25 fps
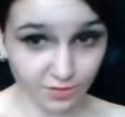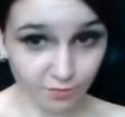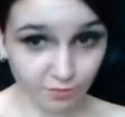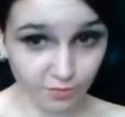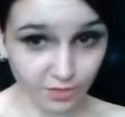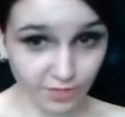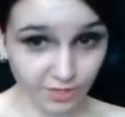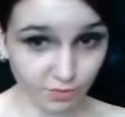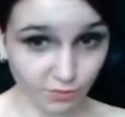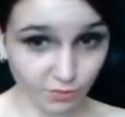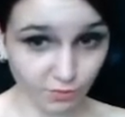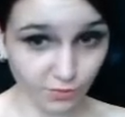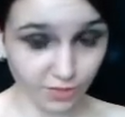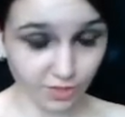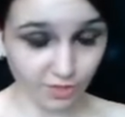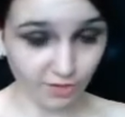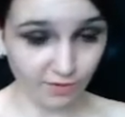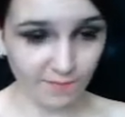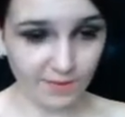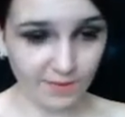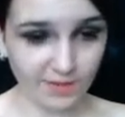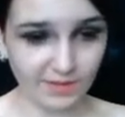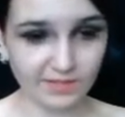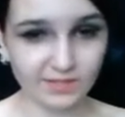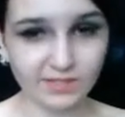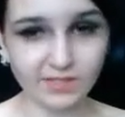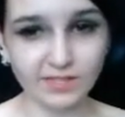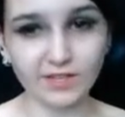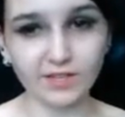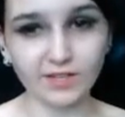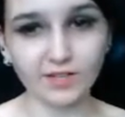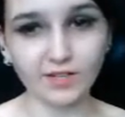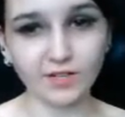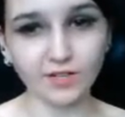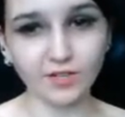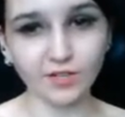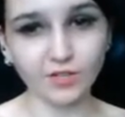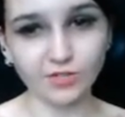because when you're
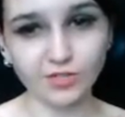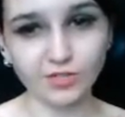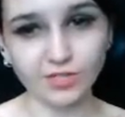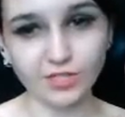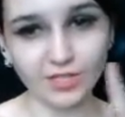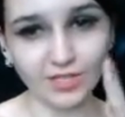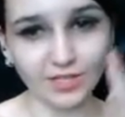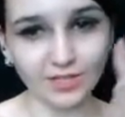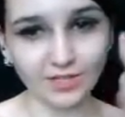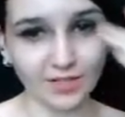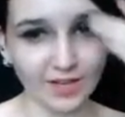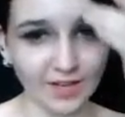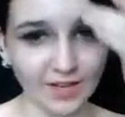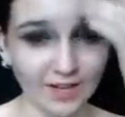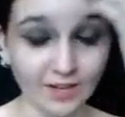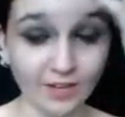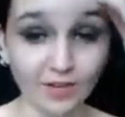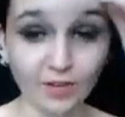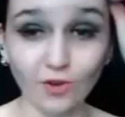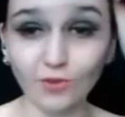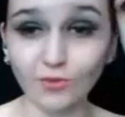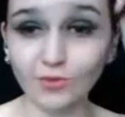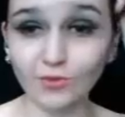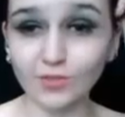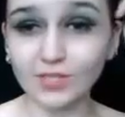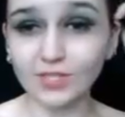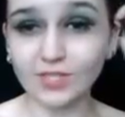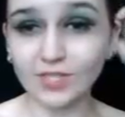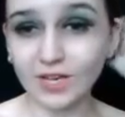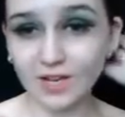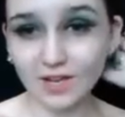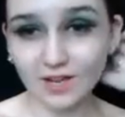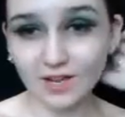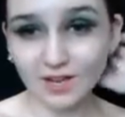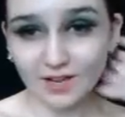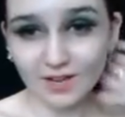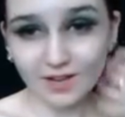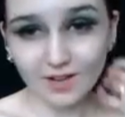emaciated, your skin kind of
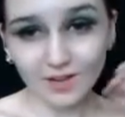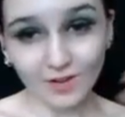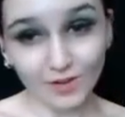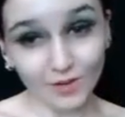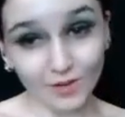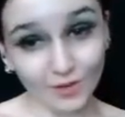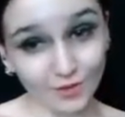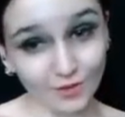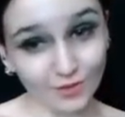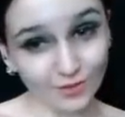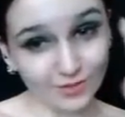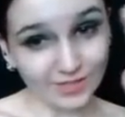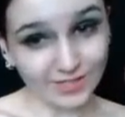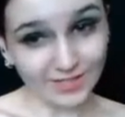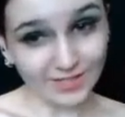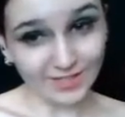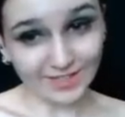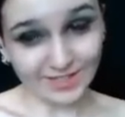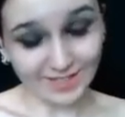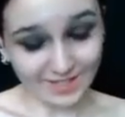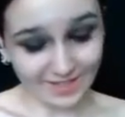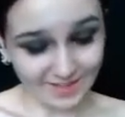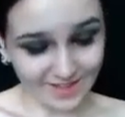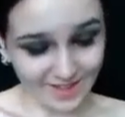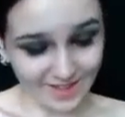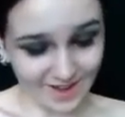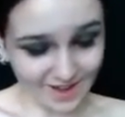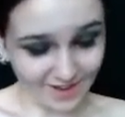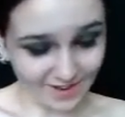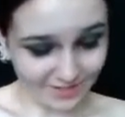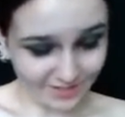sinks in there.